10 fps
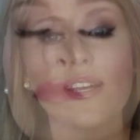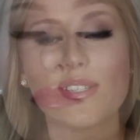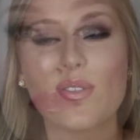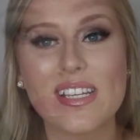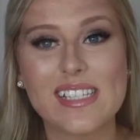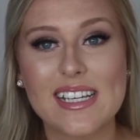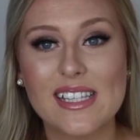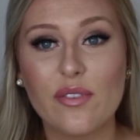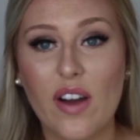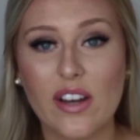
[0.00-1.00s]
So this is
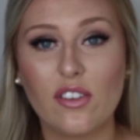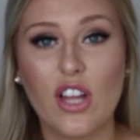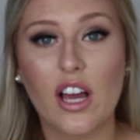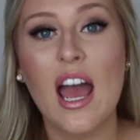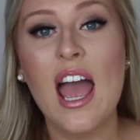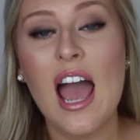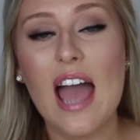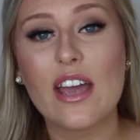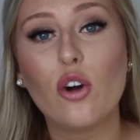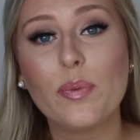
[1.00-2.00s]
the final look.
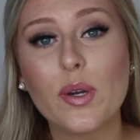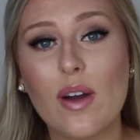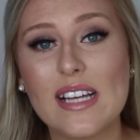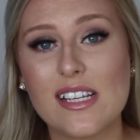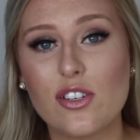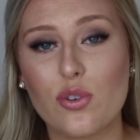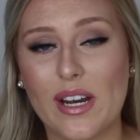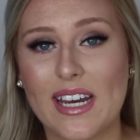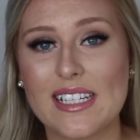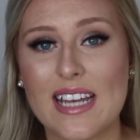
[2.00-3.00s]
I hope you guys
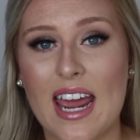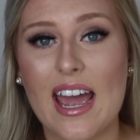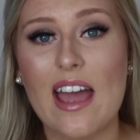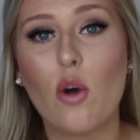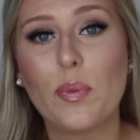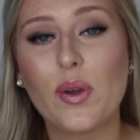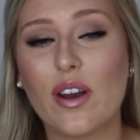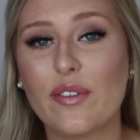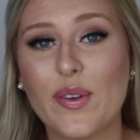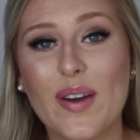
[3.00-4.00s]
enjoyed it today. I hope you
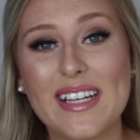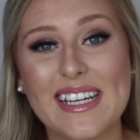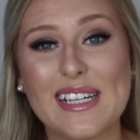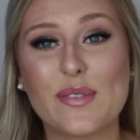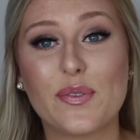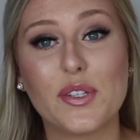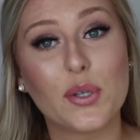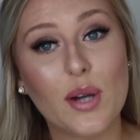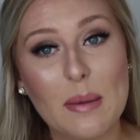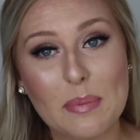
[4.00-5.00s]
got a few ideas for
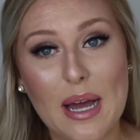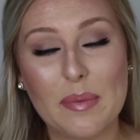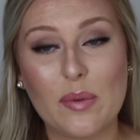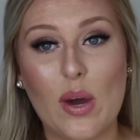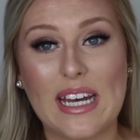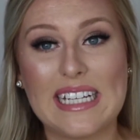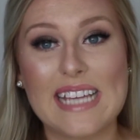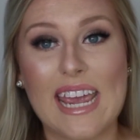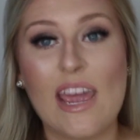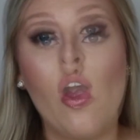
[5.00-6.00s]
your upcoming wedding
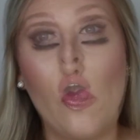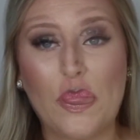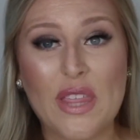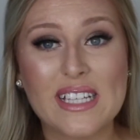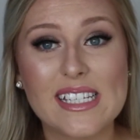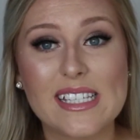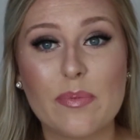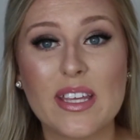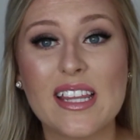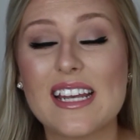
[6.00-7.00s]
day. This is
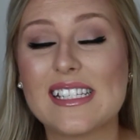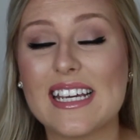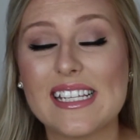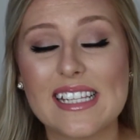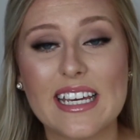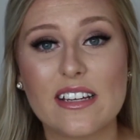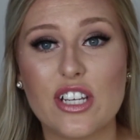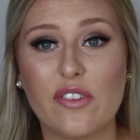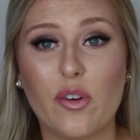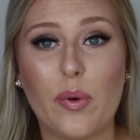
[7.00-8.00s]
something that is easily
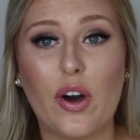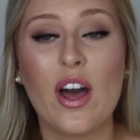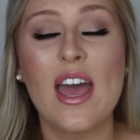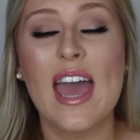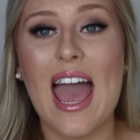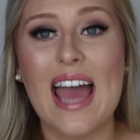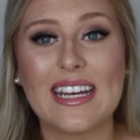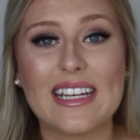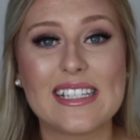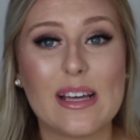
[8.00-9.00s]
achievable, and
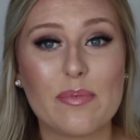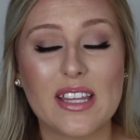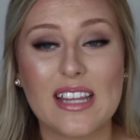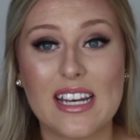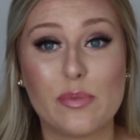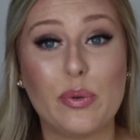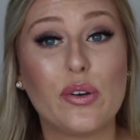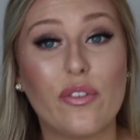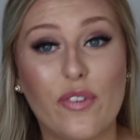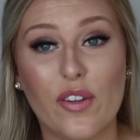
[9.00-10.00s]
it is something that is
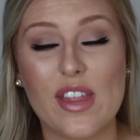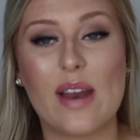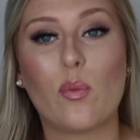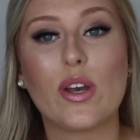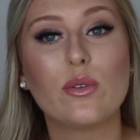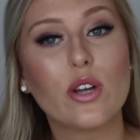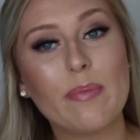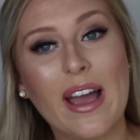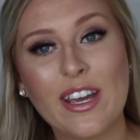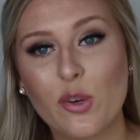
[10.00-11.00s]
beautiful, that when you
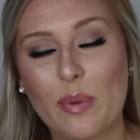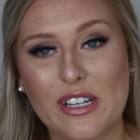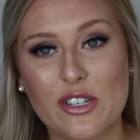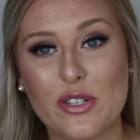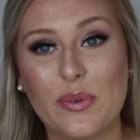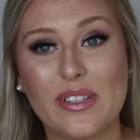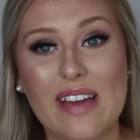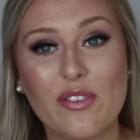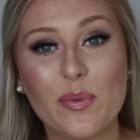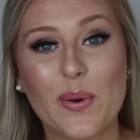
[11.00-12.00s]
look back in your pictures, you will
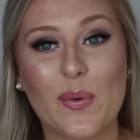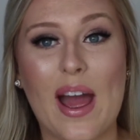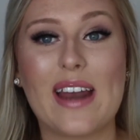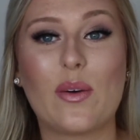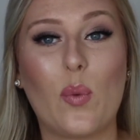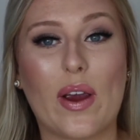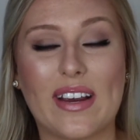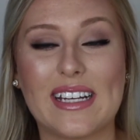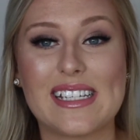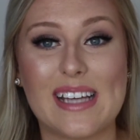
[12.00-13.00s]
never regret
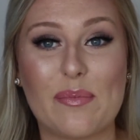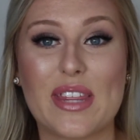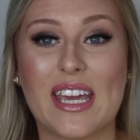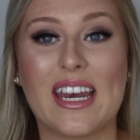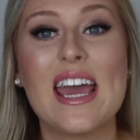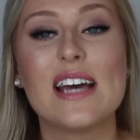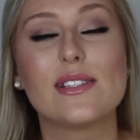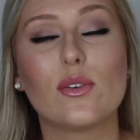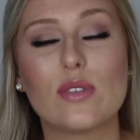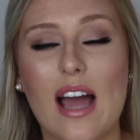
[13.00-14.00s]
wearing something
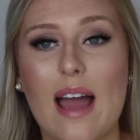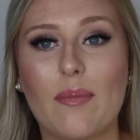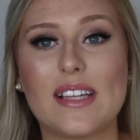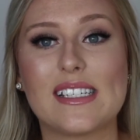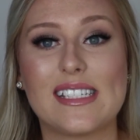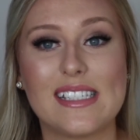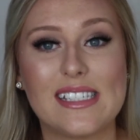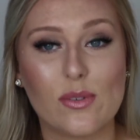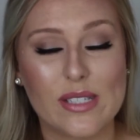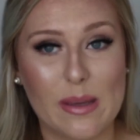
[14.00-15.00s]
so timeless and
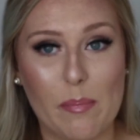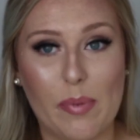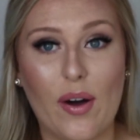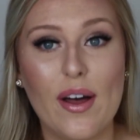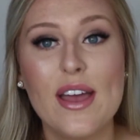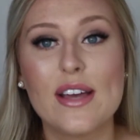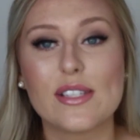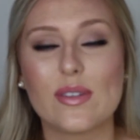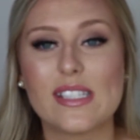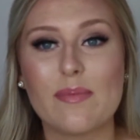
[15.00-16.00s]
so simple.
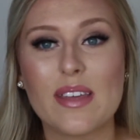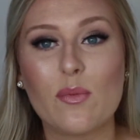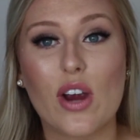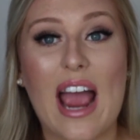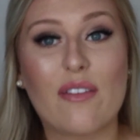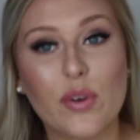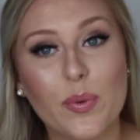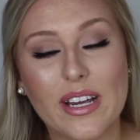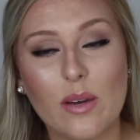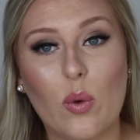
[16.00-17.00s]
So it's something where
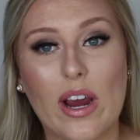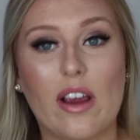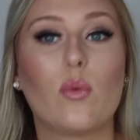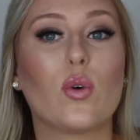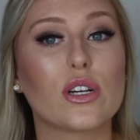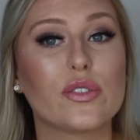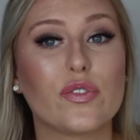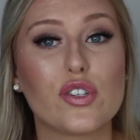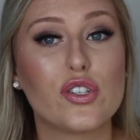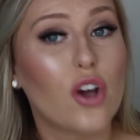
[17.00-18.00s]
everyone can wear. It works
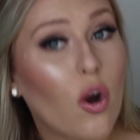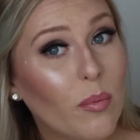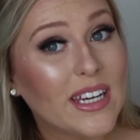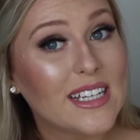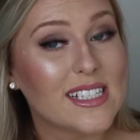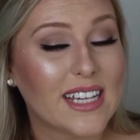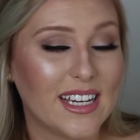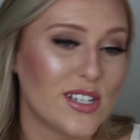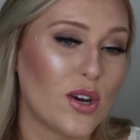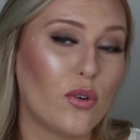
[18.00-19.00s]
for so many
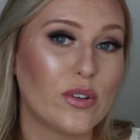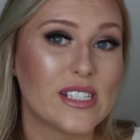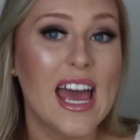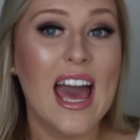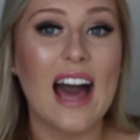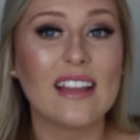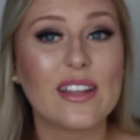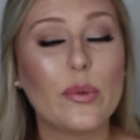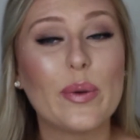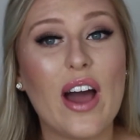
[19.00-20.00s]
skin tones. A
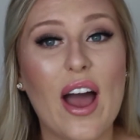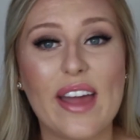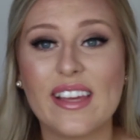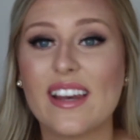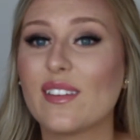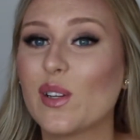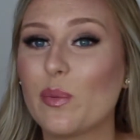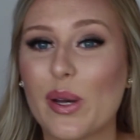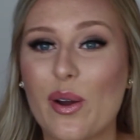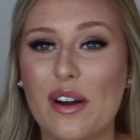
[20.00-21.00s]
little bit of highlight, a little
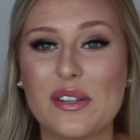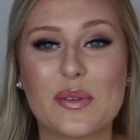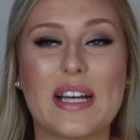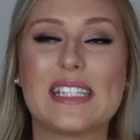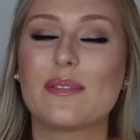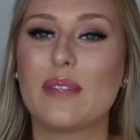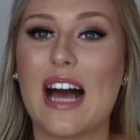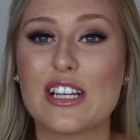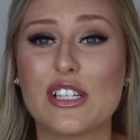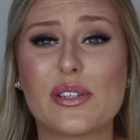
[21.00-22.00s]
bit of contour, and some
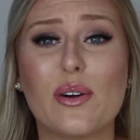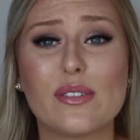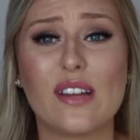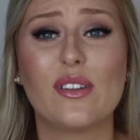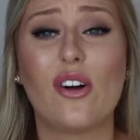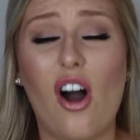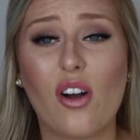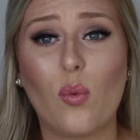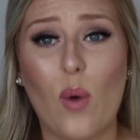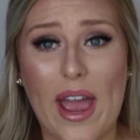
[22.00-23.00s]
lashes goes a
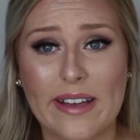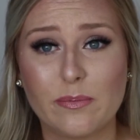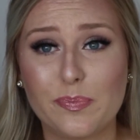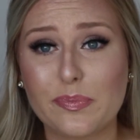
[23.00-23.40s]
long way.